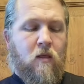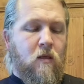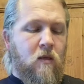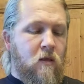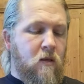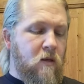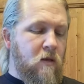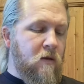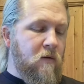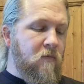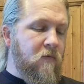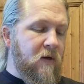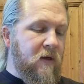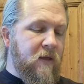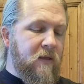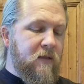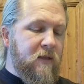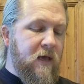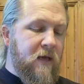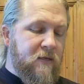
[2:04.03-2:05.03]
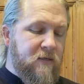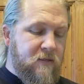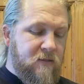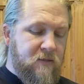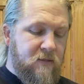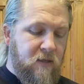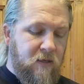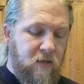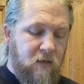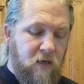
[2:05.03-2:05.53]
Viking Tactics
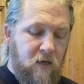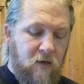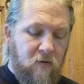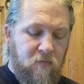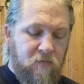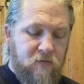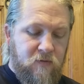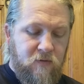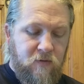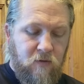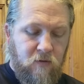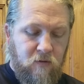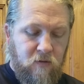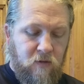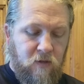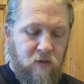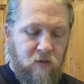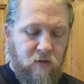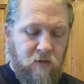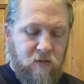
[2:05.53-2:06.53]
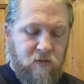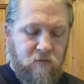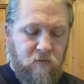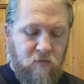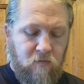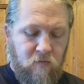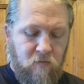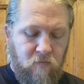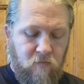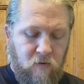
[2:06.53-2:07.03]
sling off, steal the QD
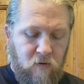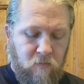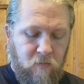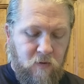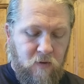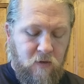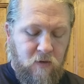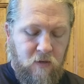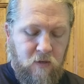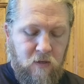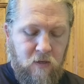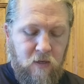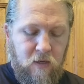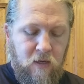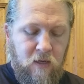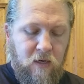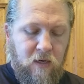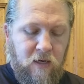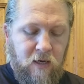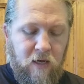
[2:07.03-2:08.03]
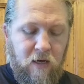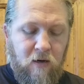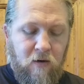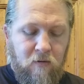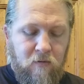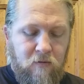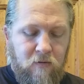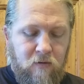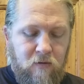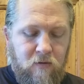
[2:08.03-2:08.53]
swivel from it.
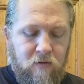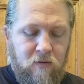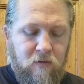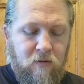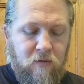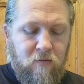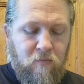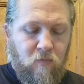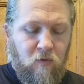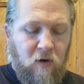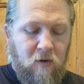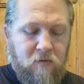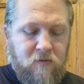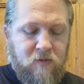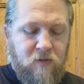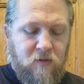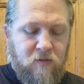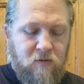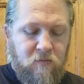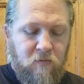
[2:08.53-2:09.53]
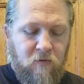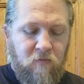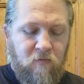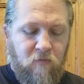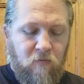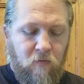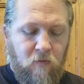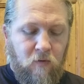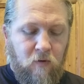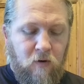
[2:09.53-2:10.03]
Now, what I was using
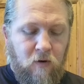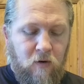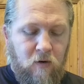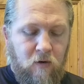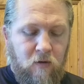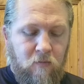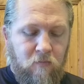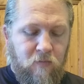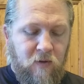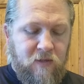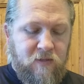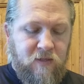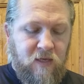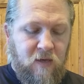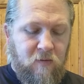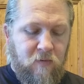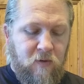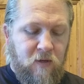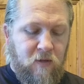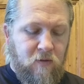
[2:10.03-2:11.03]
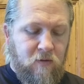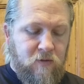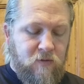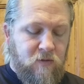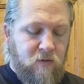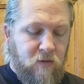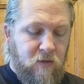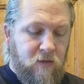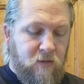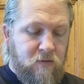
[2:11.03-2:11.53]
before Basecamp Kilo
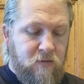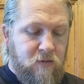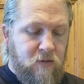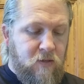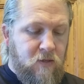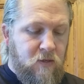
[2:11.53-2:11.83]
slings,